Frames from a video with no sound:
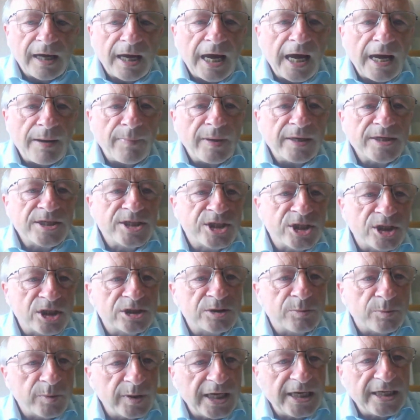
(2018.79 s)
And
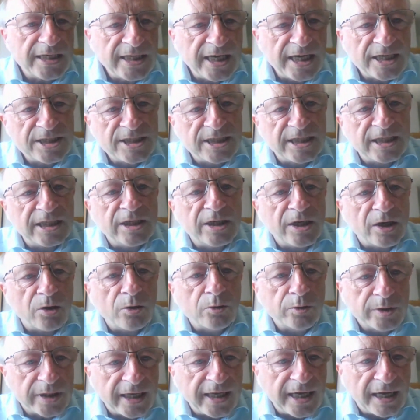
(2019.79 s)
children with ADHD
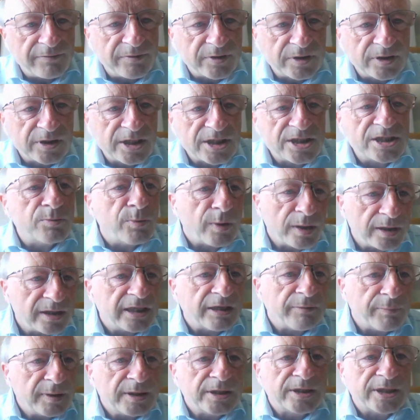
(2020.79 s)
know they have the condition, whether
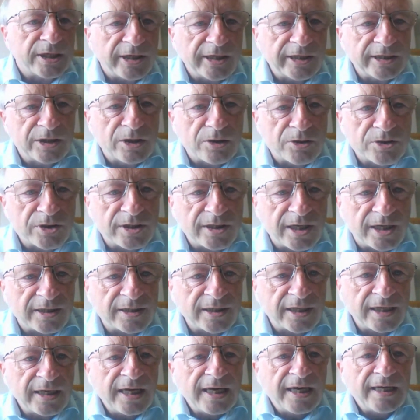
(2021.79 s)
they've been diagnosed or not.